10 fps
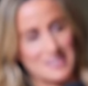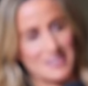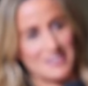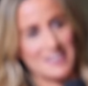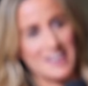
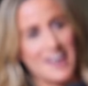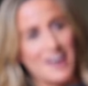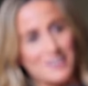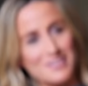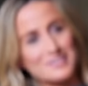Yeah.
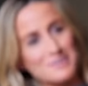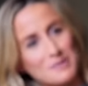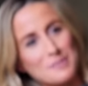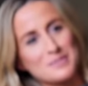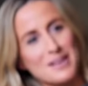And I think
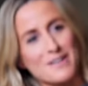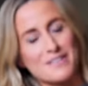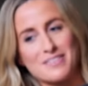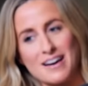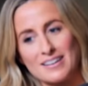sometimes that
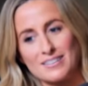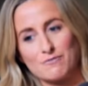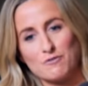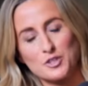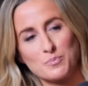that
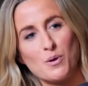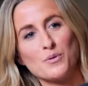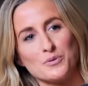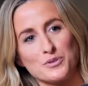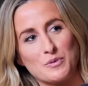
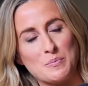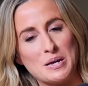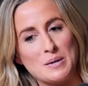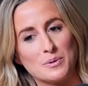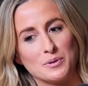response from
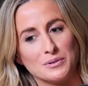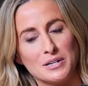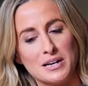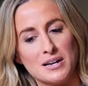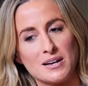people
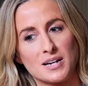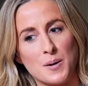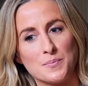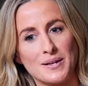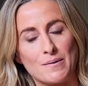
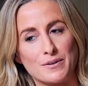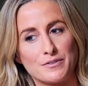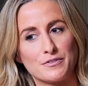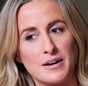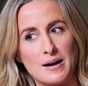comes out
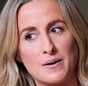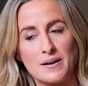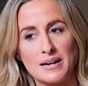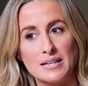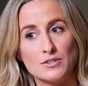of
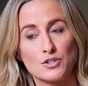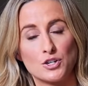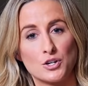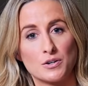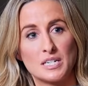our uh,
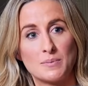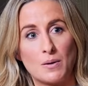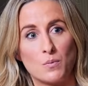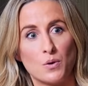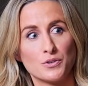insecurity
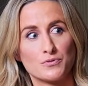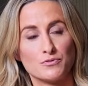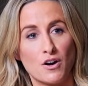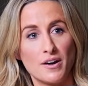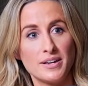about what's
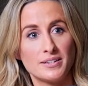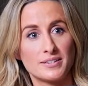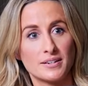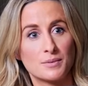right